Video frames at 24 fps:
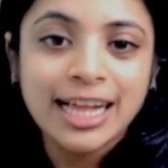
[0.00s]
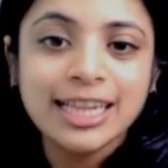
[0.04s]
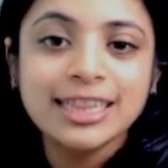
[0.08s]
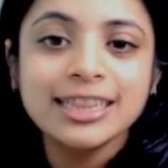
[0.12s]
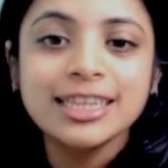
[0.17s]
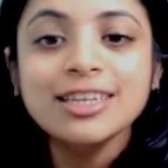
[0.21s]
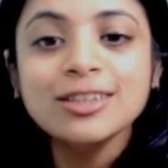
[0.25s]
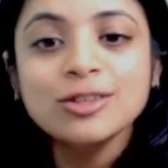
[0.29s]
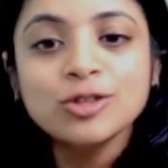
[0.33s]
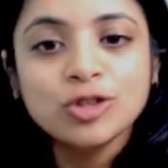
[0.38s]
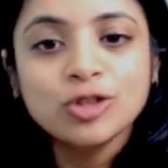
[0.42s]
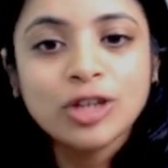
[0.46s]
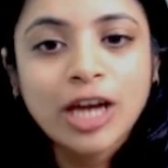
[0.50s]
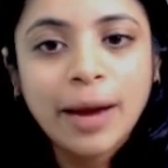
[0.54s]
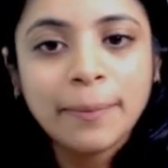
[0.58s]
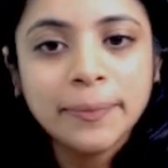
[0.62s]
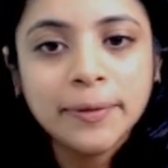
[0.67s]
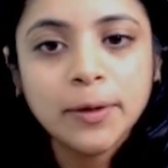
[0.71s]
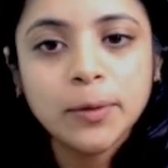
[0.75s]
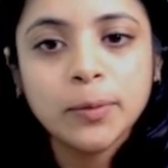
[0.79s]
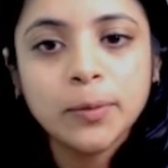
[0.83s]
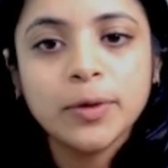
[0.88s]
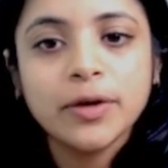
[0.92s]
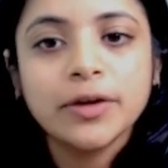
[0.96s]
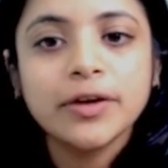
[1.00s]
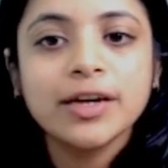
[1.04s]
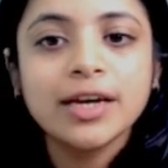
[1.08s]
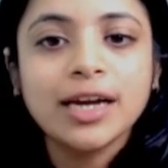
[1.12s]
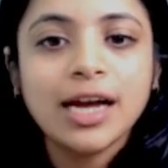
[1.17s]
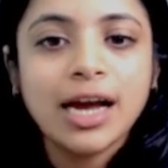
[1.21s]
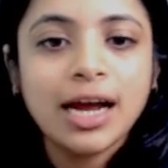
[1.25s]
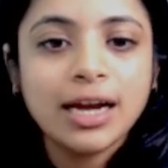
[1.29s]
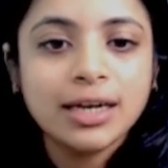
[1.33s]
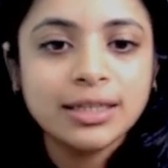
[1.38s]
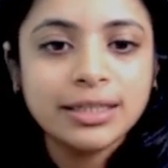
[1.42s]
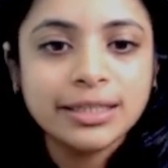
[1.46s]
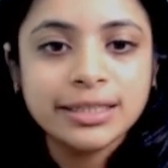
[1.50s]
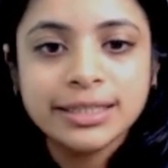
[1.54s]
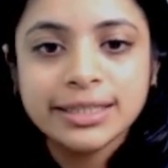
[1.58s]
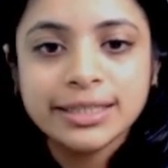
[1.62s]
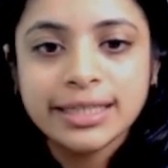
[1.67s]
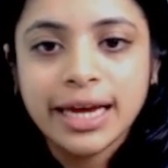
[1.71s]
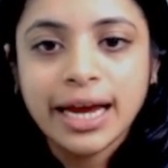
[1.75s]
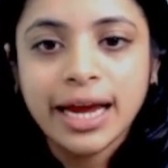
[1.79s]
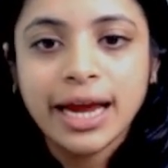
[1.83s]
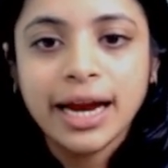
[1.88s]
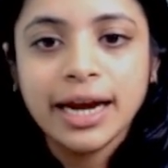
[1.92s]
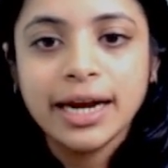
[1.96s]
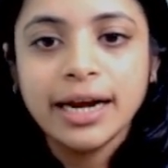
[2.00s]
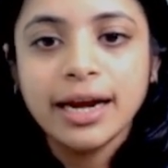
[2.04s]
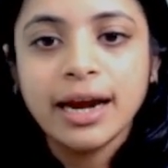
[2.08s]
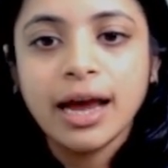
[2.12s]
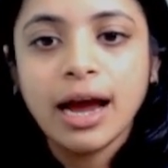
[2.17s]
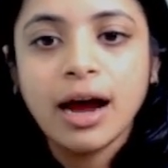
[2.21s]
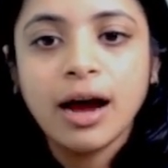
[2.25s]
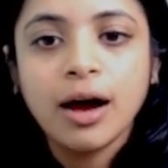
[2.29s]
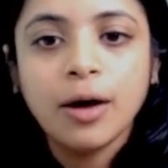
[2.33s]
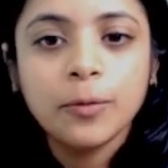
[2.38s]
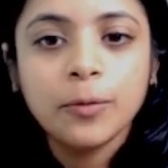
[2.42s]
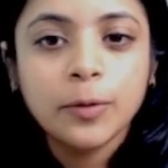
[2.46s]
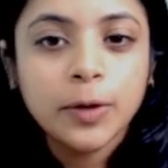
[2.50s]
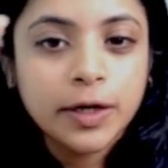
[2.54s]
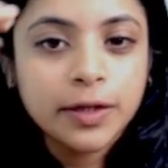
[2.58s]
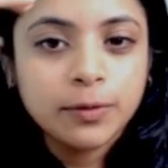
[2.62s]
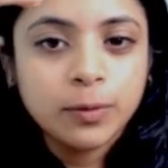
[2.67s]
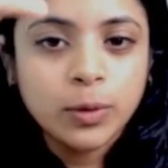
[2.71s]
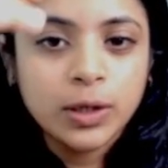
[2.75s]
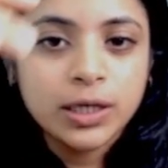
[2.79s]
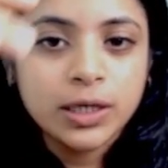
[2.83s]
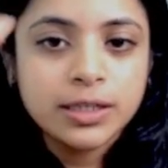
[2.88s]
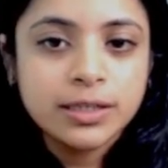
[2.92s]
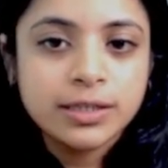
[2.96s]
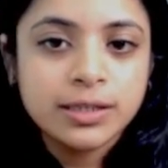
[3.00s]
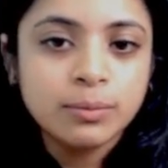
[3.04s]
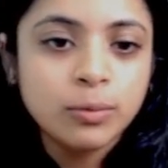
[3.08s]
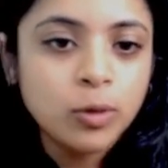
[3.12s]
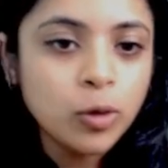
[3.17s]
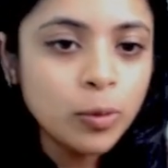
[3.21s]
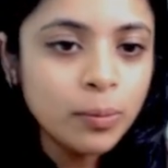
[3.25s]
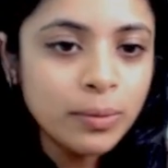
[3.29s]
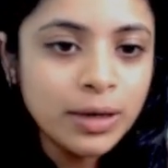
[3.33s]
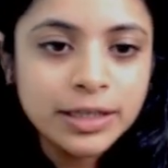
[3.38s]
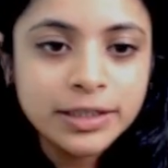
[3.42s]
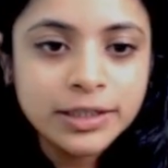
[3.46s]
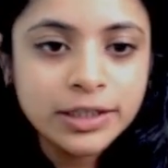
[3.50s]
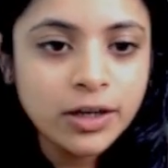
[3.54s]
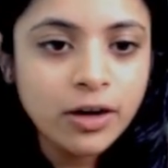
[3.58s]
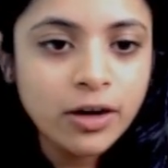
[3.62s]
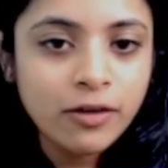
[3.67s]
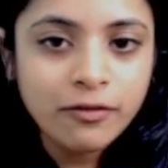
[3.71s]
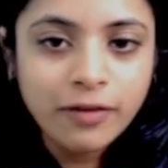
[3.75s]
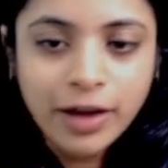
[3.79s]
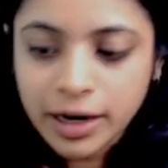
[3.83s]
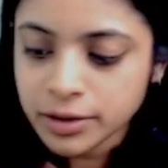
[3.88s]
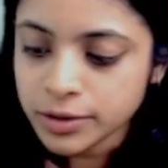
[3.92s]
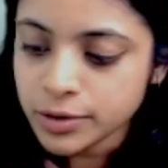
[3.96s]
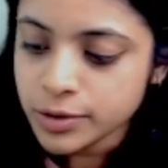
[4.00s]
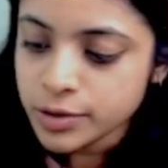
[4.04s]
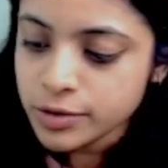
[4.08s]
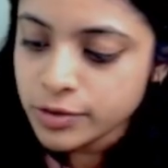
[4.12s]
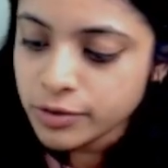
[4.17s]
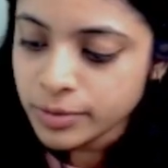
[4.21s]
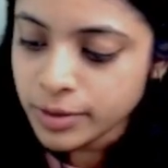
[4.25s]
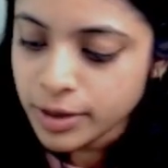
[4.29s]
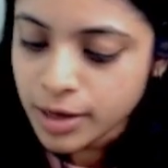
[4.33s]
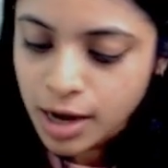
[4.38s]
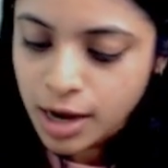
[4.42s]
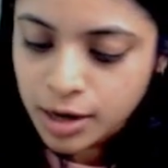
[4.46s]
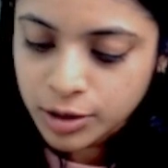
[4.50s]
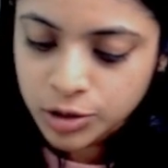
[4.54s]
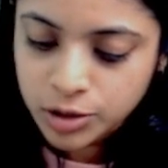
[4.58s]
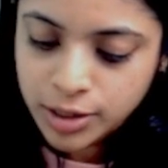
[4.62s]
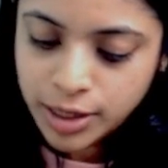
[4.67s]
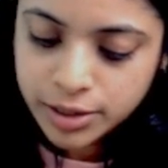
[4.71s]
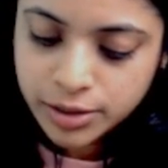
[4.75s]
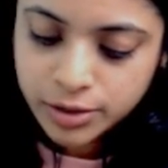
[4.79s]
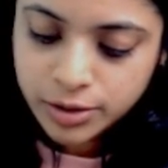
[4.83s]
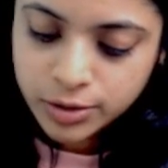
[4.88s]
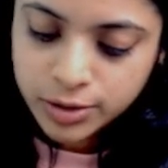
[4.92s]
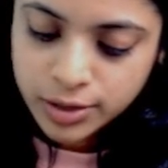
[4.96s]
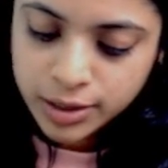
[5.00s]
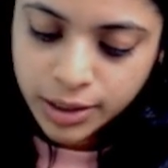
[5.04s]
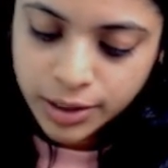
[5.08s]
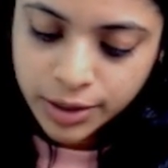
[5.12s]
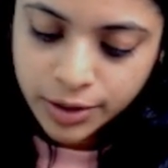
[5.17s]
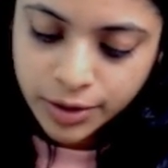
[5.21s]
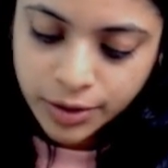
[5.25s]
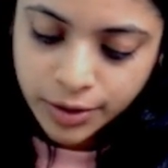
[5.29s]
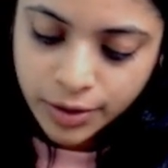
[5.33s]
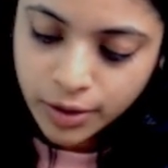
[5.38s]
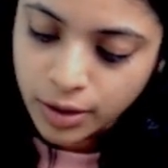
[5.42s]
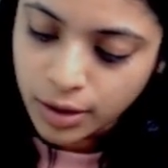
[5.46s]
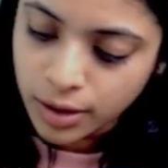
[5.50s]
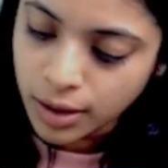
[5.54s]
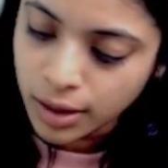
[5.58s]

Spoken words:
This chapter, we're going to understand what is the mobility of factors of production, as you see here.